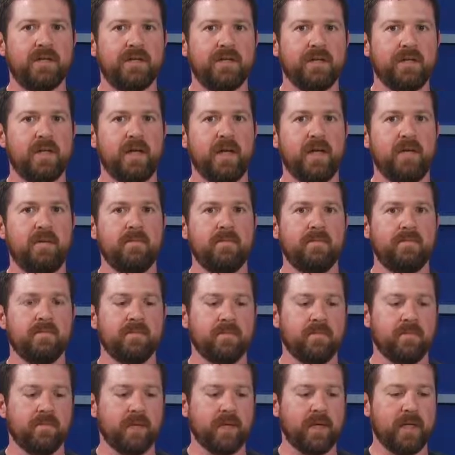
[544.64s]
the
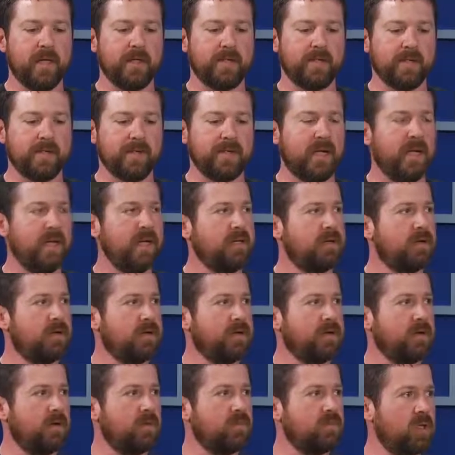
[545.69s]
gameplay
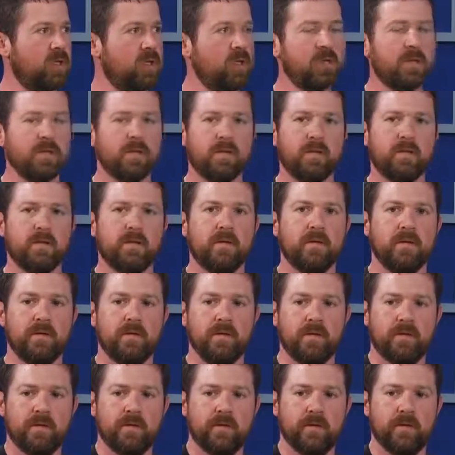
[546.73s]
state or yeah. mode
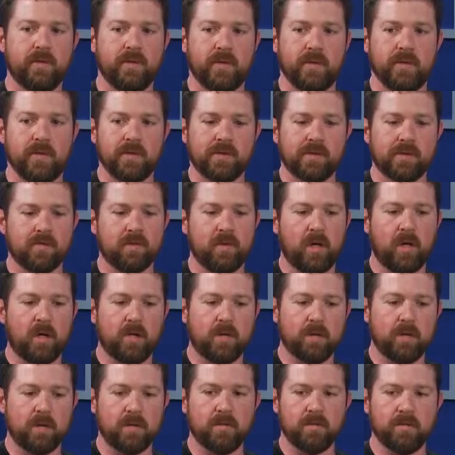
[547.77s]
to a, a,
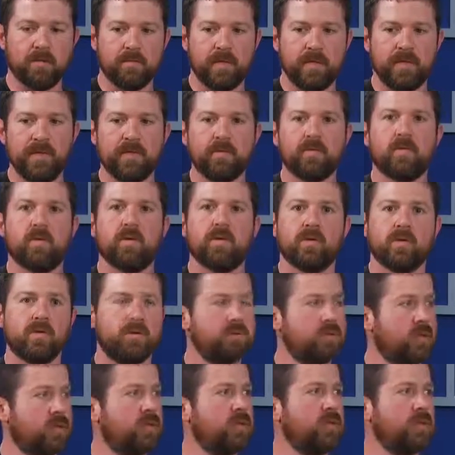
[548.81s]
smaller, maybe
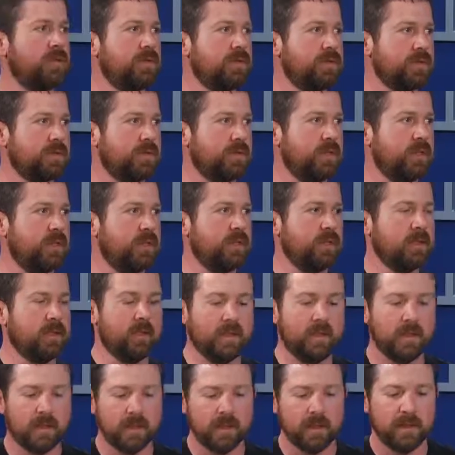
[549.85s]
vertical mode on the screen.
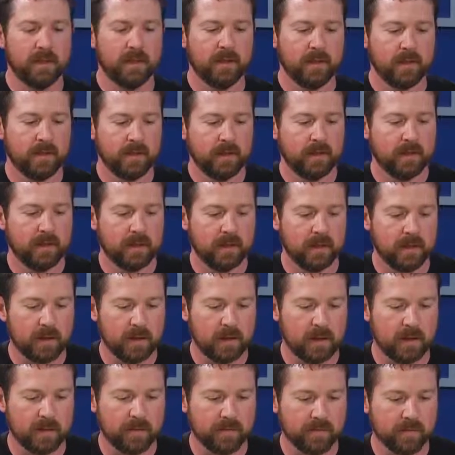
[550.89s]
Not a bad idea.
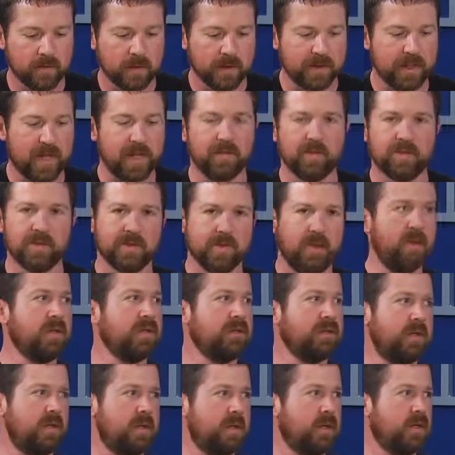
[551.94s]
Uh, for example,
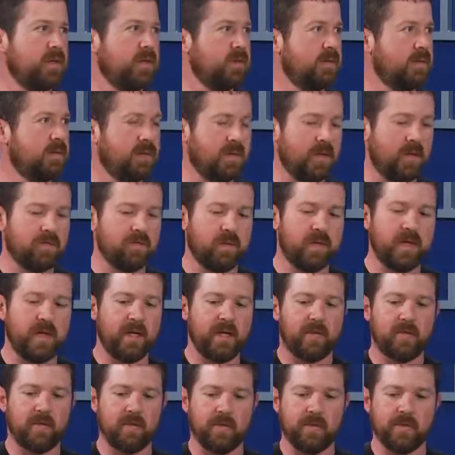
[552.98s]
solitaire. You know, I'm
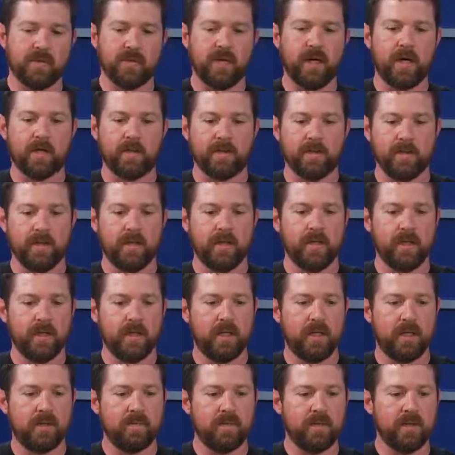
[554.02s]
playing horizontally,
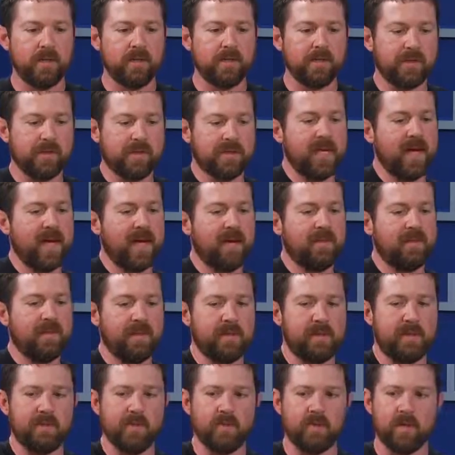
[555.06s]
and I put it in
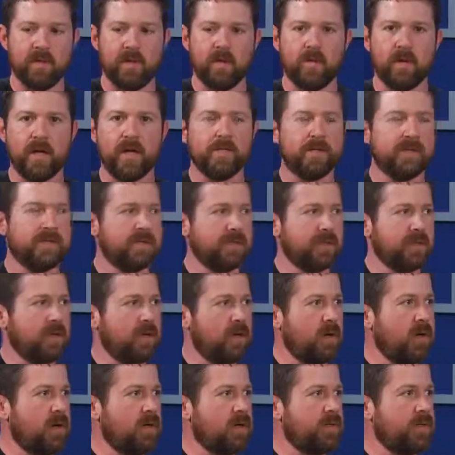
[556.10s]
snap, and it rearranges the
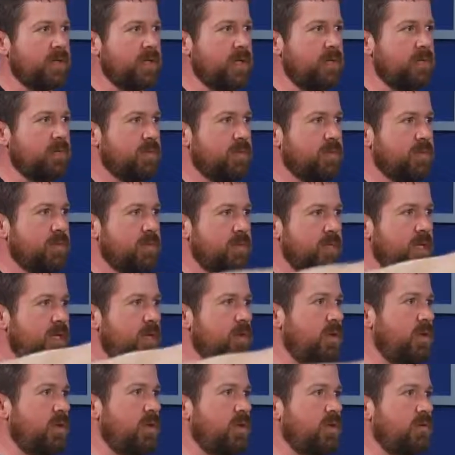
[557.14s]
cards up yeah.
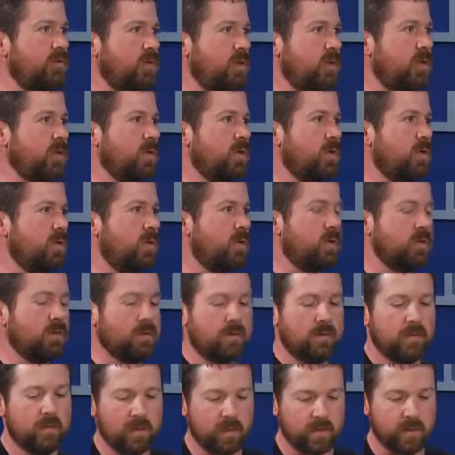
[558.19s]
into a, a vertical
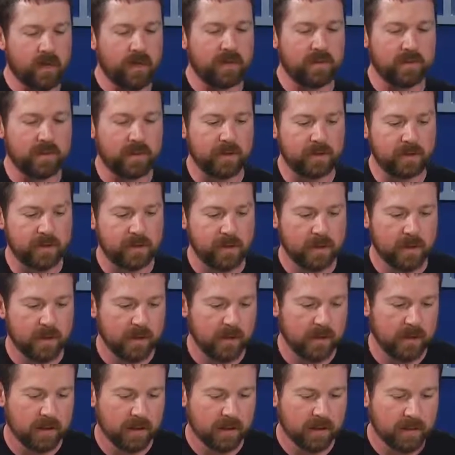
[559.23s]
arrangement.
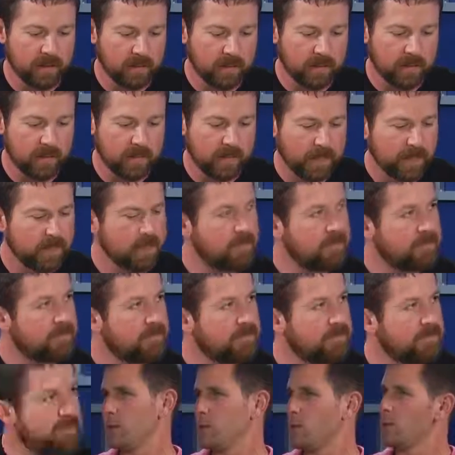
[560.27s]
Or even a game that only
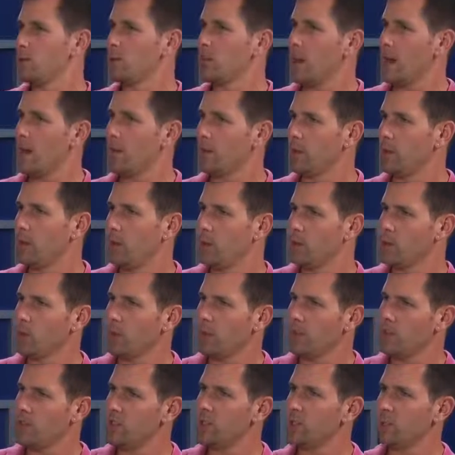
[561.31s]
plays through snap view. I always
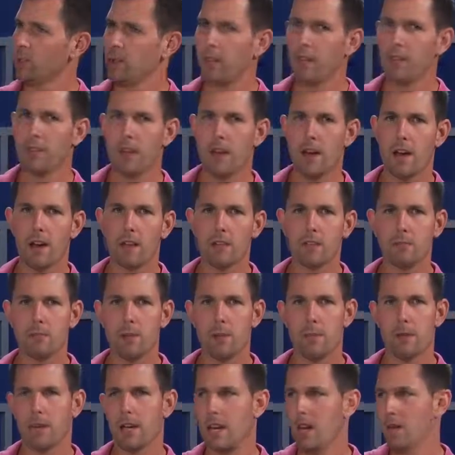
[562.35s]
want to see something like that.
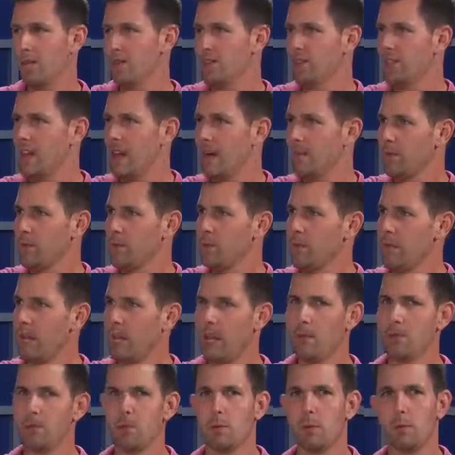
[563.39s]
Maybe I can have a snap view
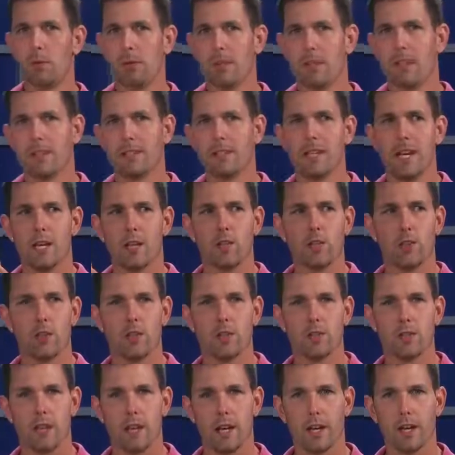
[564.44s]
game, So I'm playing a
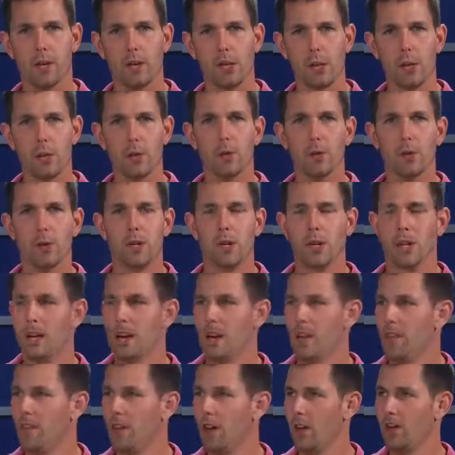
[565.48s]
Tetris like clone,
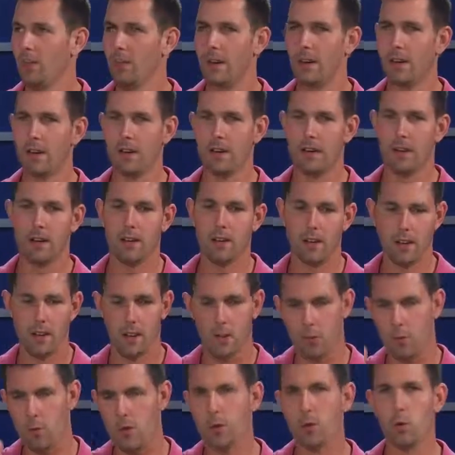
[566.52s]
and then on my uh,
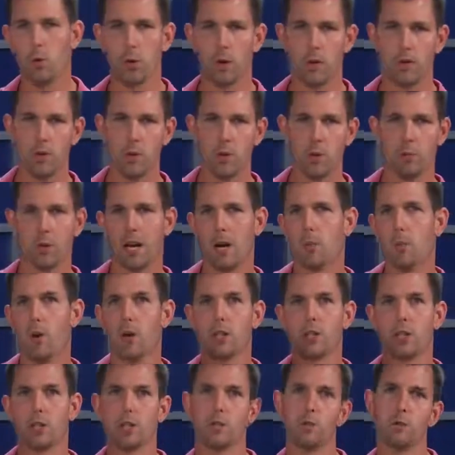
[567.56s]
three quarter view, I'm kind of
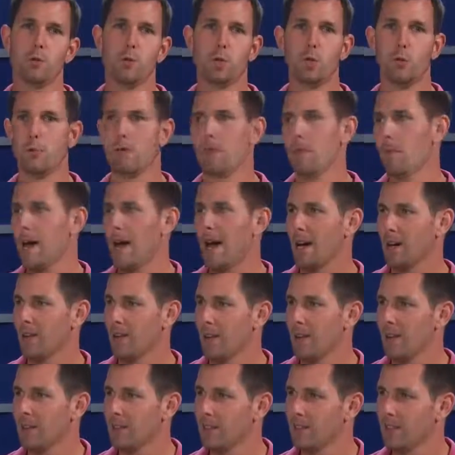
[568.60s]
watching YouTube in the background.